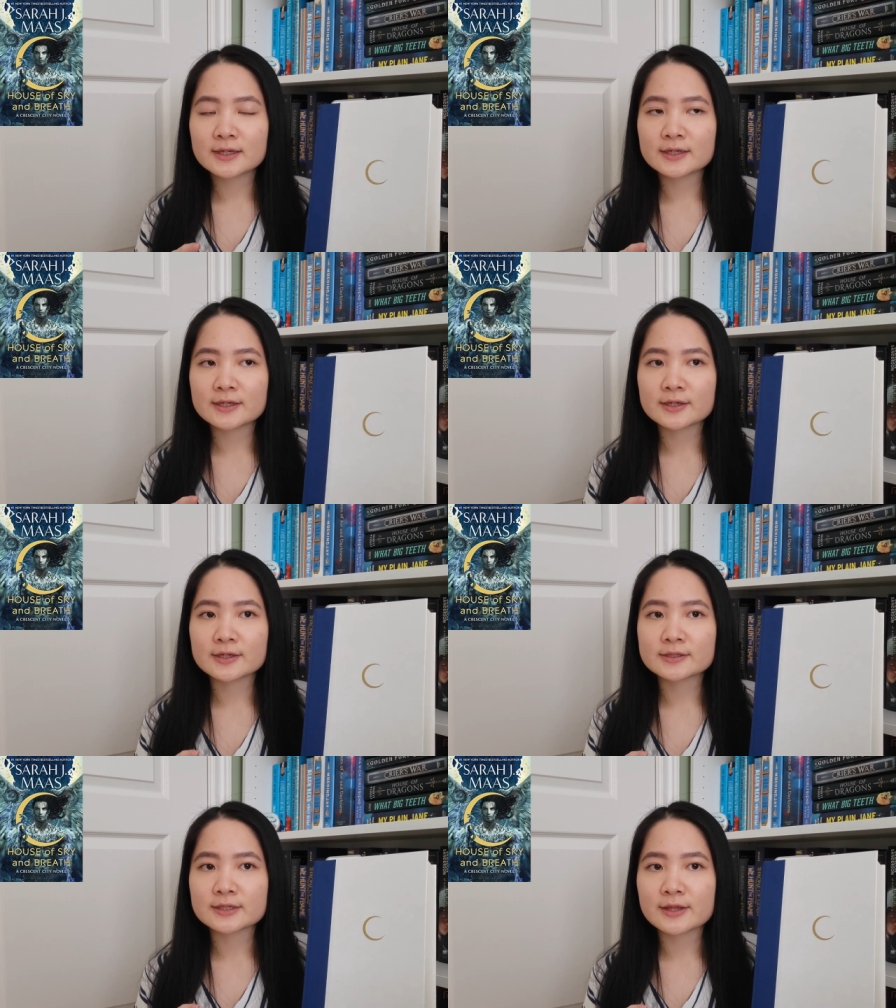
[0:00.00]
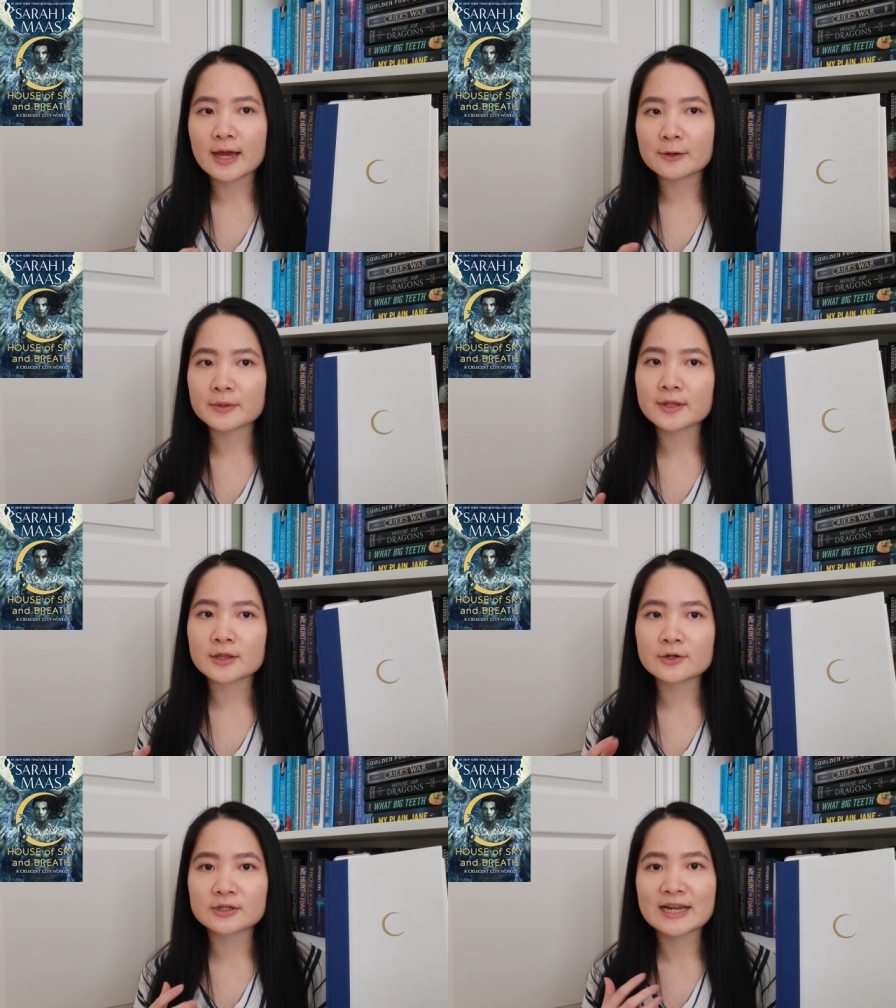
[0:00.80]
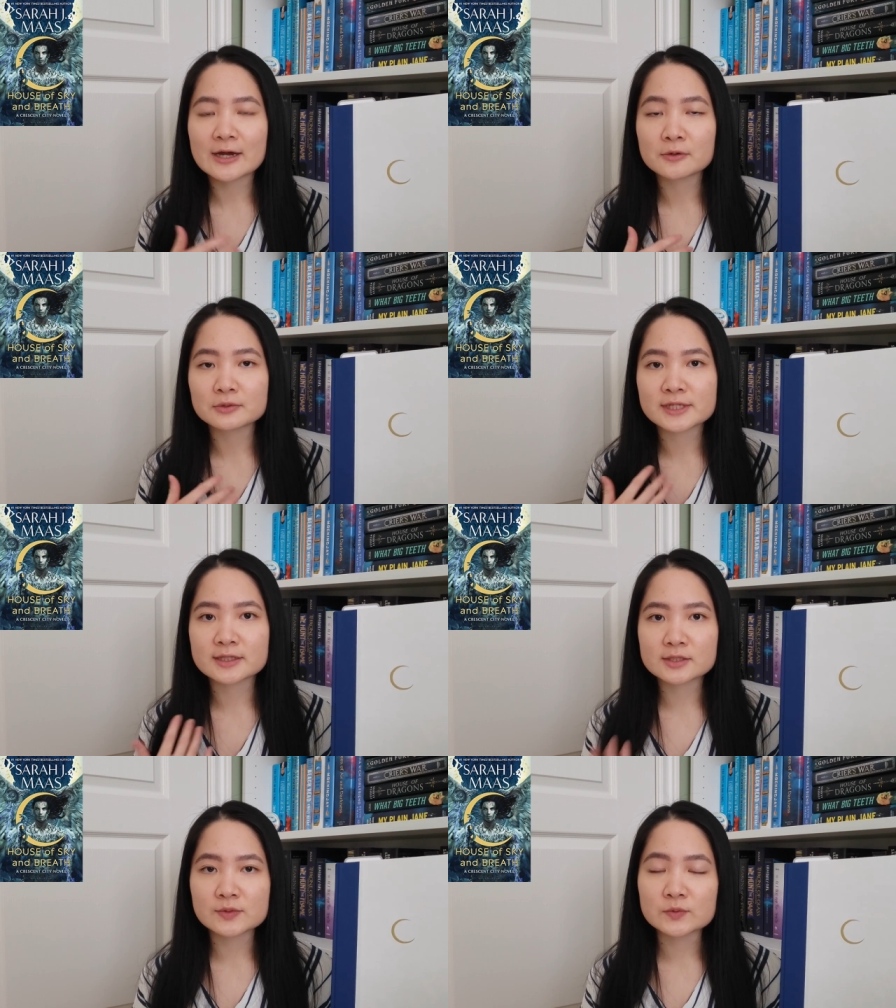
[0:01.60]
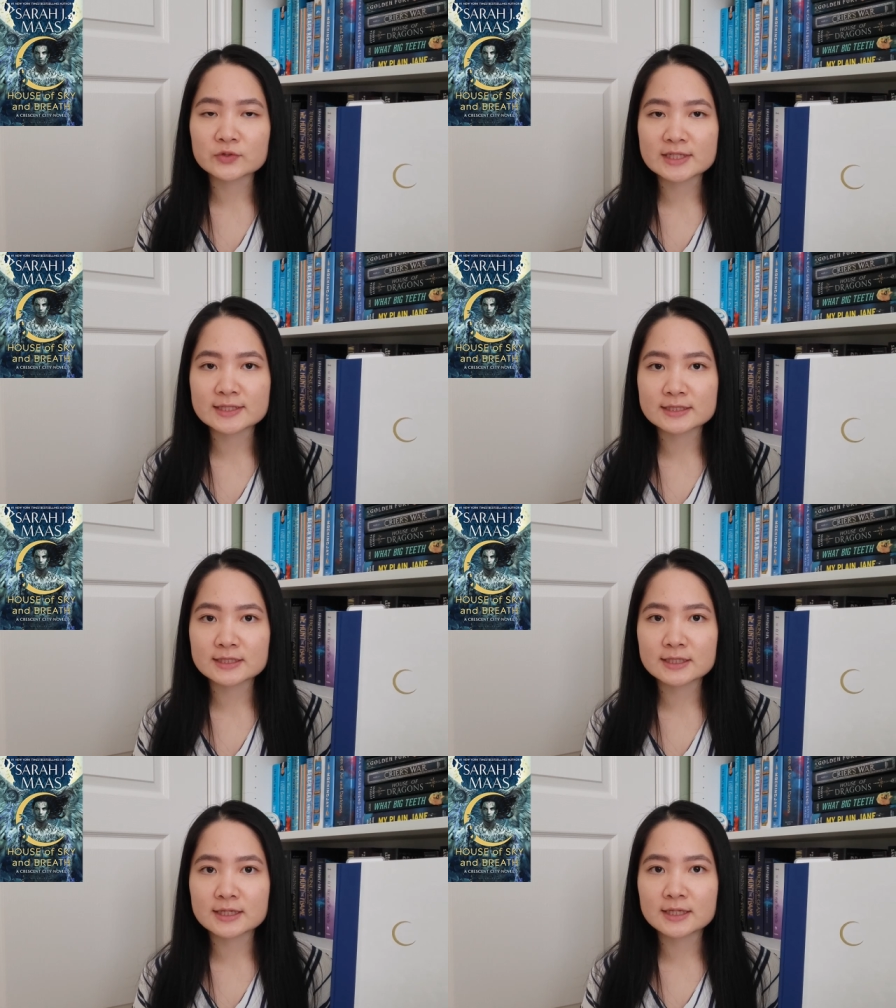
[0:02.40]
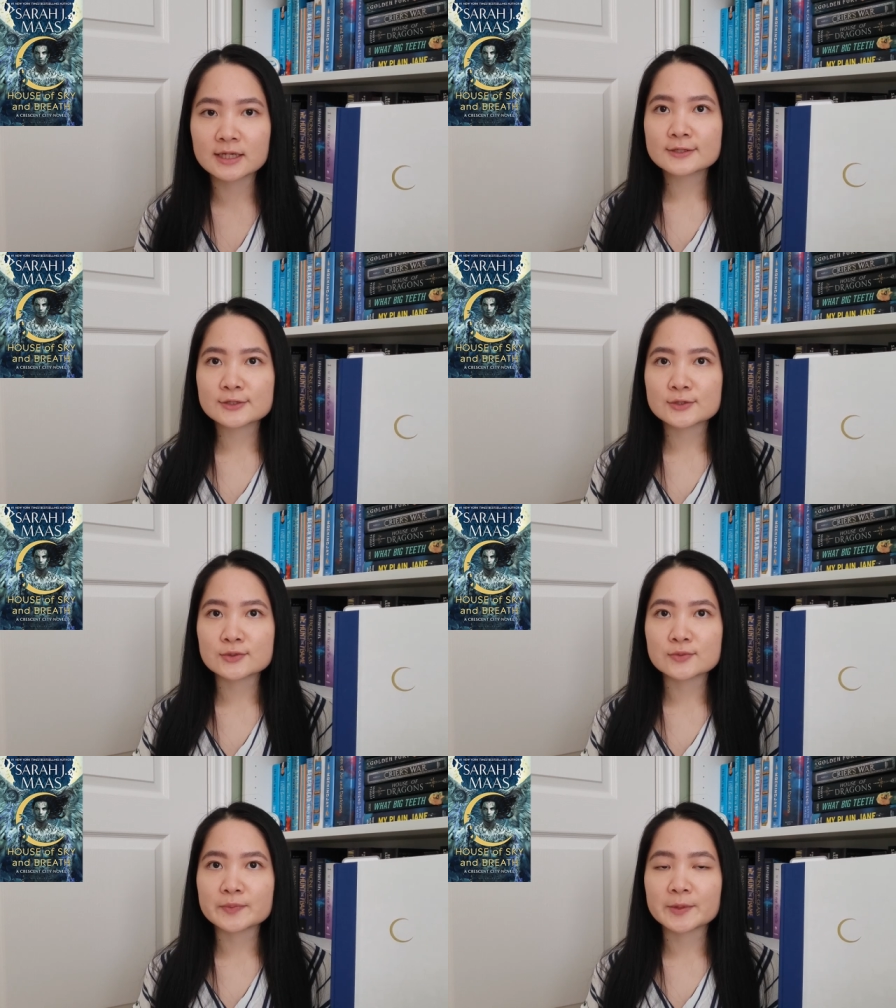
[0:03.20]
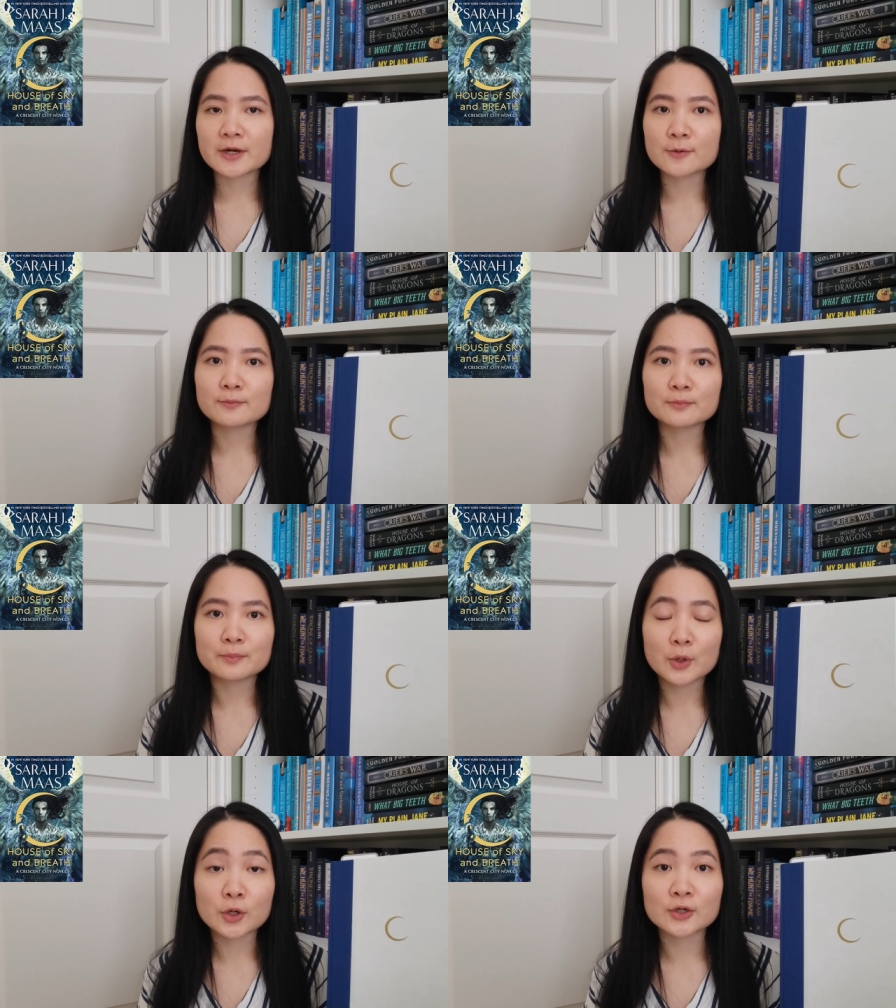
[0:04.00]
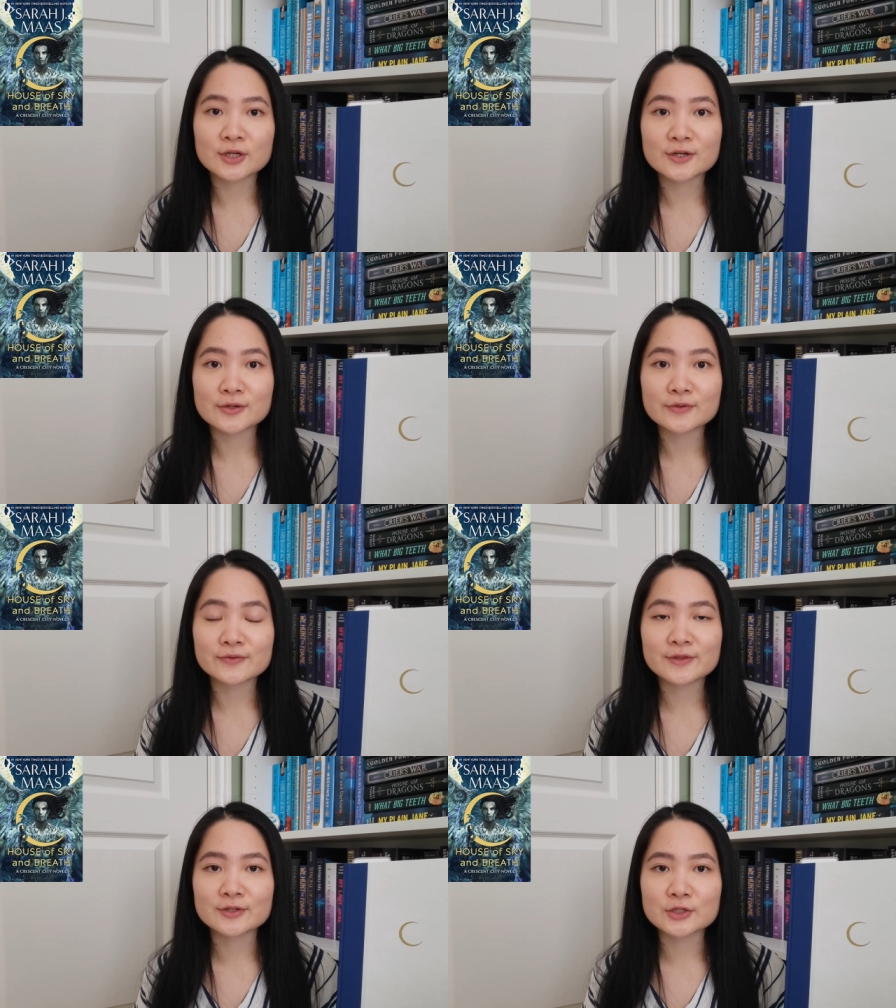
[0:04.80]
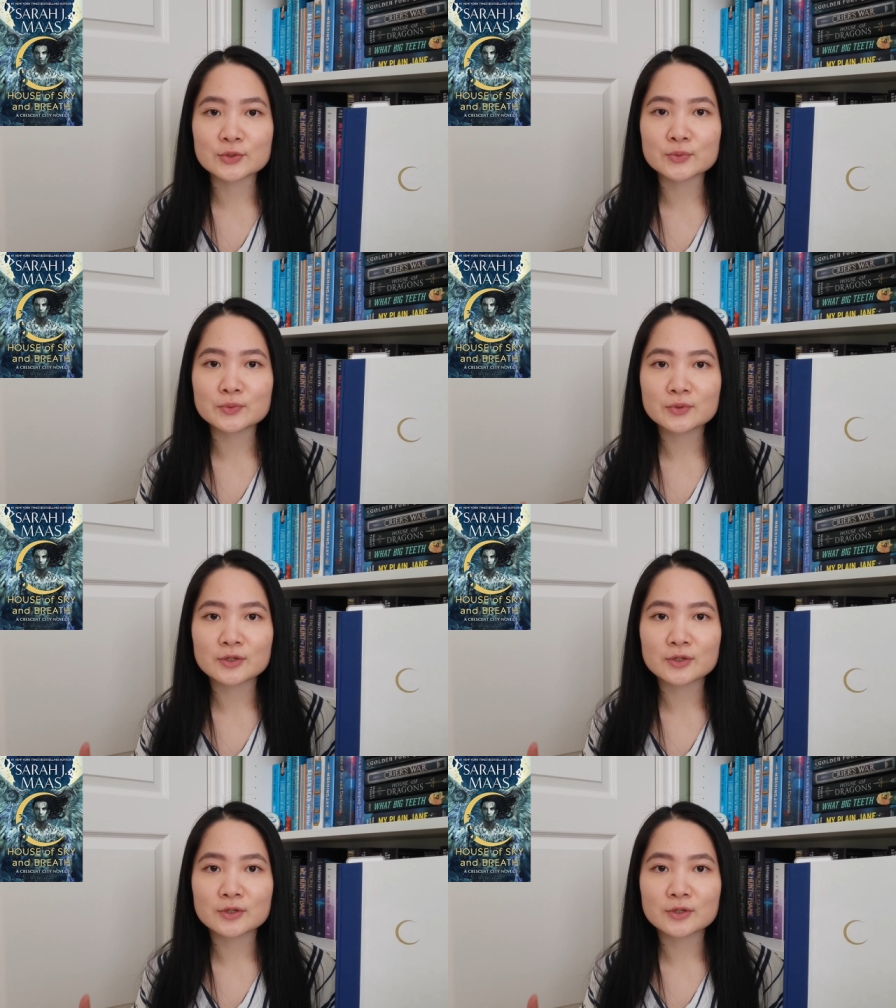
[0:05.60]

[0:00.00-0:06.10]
and how they're now sent to Crescent City to become part of the new